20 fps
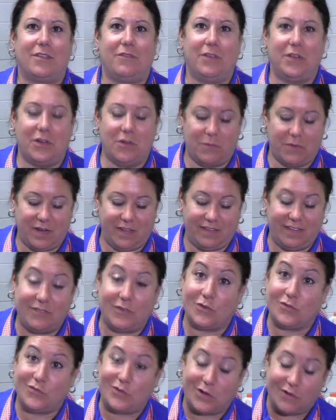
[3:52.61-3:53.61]
If you don't want to leave
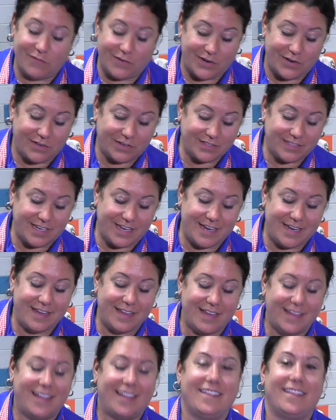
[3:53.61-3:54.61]
your stove on all day,
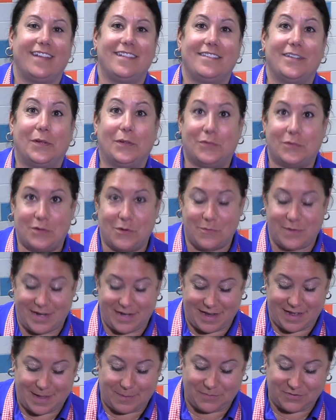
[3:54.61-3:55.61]
that's also
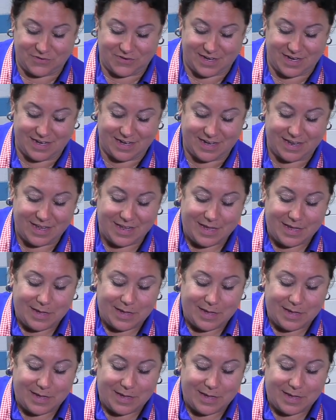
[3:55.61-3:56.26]
an option.